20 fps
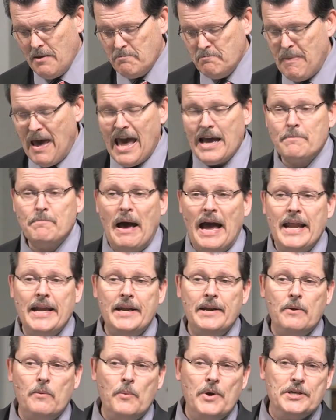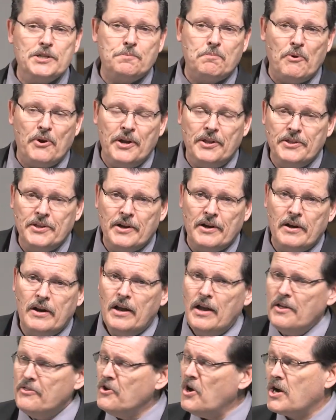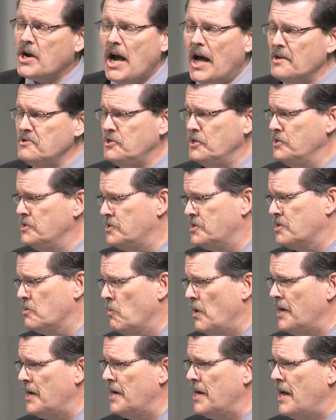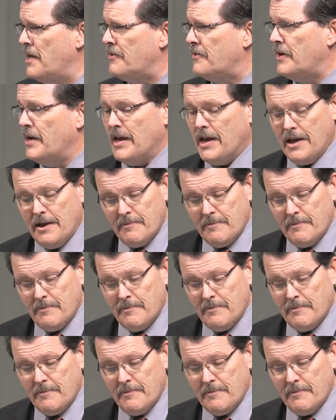Backbiting and whispering, they're, they're cousins to one another.